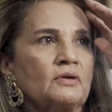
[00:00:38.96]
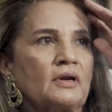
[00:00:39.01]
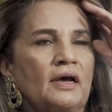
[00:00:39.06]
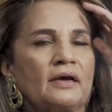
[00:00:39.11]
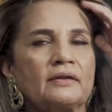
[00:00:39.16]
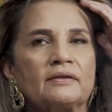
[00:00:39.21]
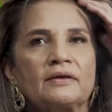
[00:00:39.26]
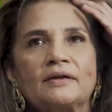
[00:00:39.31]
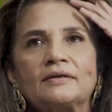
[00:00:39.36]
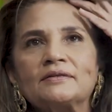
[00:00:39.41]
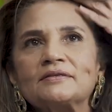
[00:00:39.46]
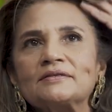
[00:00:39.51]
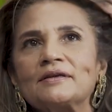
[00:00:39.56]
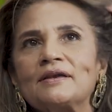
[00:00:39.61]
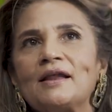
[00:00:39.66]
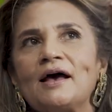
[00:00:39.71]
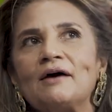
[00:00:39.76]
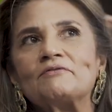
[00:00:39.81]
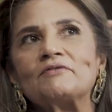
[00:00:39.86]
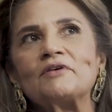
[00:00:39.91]
glad that I
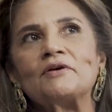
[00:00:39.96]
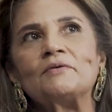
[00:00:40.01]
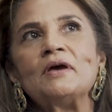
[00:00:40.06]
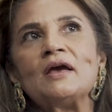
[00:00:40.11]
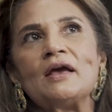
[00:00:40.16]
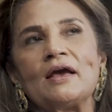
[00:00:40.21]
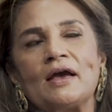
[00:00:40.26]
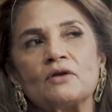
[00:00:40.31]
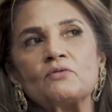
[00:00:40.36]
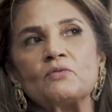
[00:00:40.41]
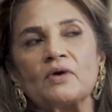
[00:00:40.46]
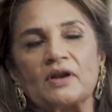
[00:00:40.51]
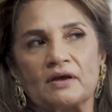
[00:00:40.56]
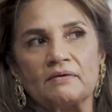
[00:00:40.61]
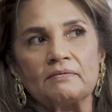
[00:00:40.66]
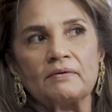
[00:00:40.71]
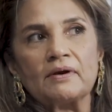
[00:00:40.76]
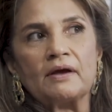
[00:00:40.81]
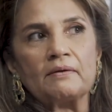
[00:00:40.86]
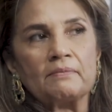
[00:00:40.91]
still have them. And
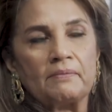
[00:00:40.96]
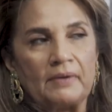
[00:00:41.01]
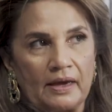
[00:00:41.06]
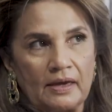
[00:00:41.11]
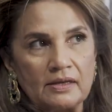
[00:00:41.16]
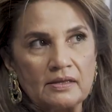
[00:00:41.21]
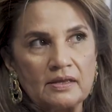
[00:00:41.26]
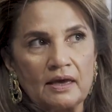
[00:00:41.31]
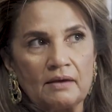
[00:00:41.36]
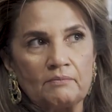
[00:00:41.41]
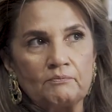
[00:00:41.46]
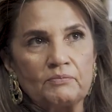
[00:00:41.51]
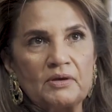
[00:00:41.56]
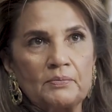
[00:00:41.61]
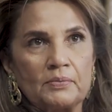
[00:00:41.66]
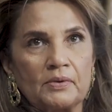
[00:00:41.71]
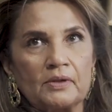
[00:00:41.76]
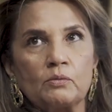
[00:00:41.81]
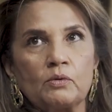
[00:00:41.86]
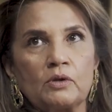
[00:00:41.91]
whenever I wear them,
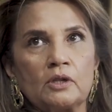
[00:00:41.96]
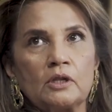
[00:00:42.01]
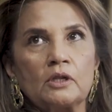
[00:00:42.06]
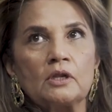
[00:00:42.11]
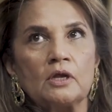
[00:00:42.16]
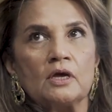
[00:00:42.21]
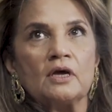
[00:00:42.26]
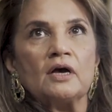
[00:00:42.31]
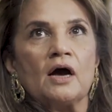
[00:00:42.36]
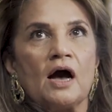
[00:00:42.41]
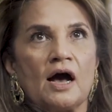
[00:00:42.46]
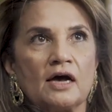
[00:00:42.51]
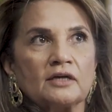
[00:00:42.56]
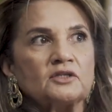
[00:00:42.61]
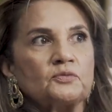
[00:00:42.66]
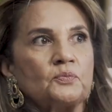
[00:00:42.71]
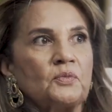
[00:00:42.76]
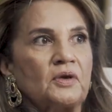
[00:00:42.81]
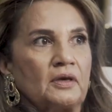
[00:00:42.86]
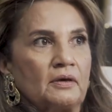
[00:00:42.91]
people will
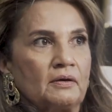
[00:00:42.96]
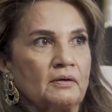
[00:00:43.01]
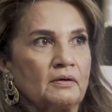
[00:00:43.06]
ask me,